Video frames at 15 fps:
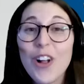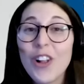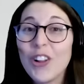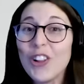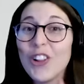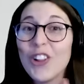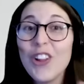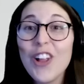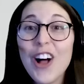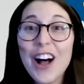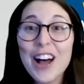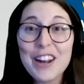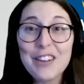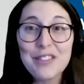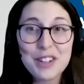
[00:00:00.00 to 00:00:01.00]
a
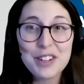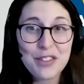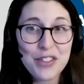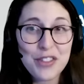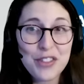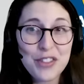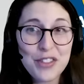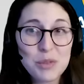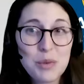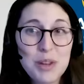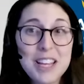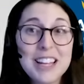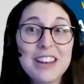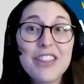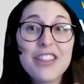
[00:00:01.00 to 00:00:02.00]
lot of different things we
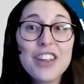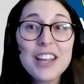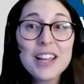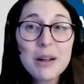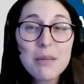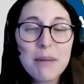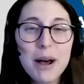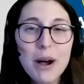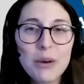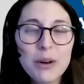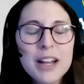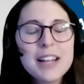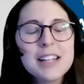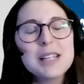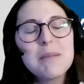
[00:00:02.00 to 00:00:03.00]
can think about
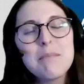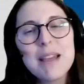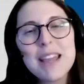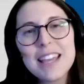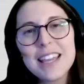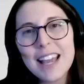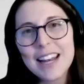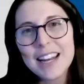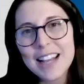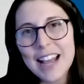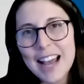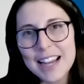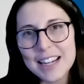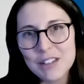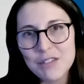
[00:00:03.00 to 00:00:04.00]
to make getting
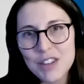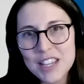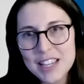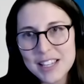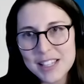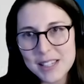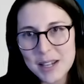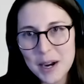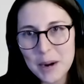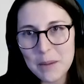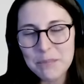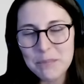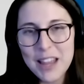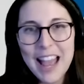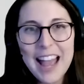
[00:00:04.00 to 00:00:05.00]
active easier.
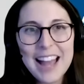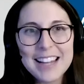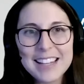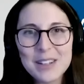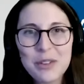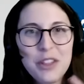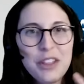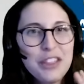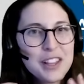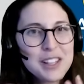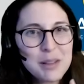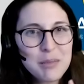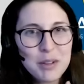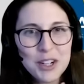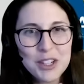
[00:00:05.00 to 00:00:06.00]
And the things
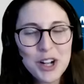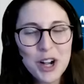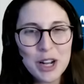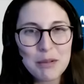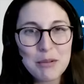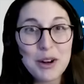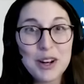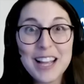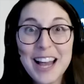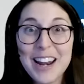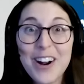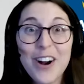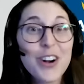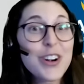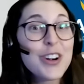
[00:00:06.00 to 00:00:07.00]
I'm going to talk about again
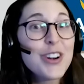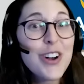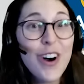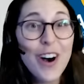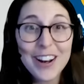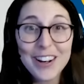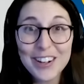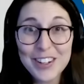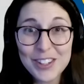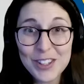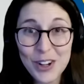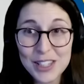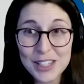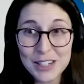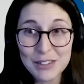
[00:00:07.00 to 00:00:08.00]
are not an
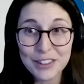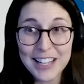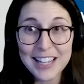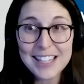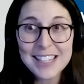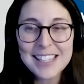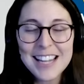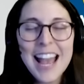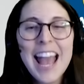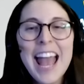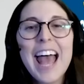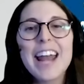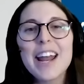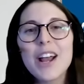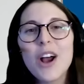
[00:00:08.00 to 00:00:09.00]
exhaustive list.
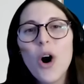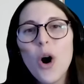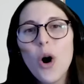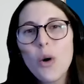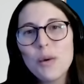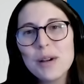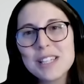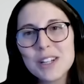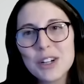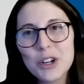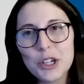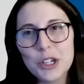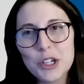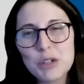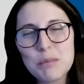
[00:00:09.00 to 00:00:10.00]
And I always
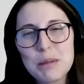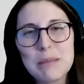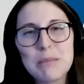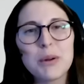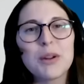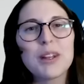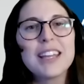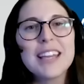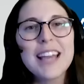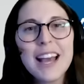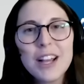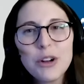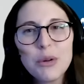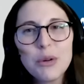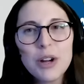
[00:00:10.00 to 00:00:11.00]
encourage people
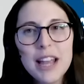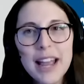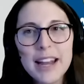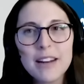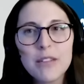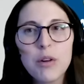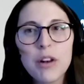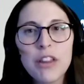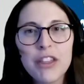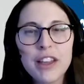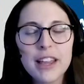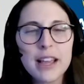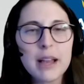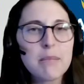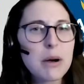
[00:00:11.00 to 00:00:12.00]
get creative when
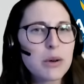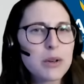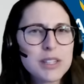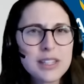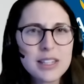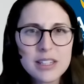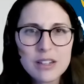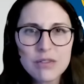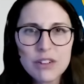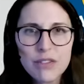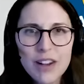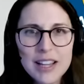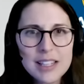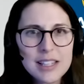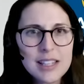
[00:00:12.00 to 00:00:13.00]
thinking about assistive
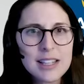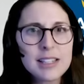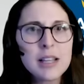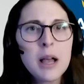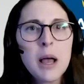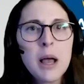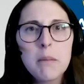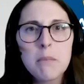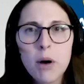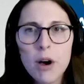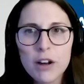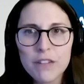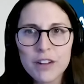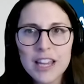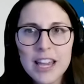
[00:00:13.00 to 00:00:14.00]
devices,
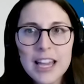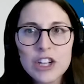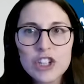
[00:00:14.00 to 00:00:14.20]
modifications,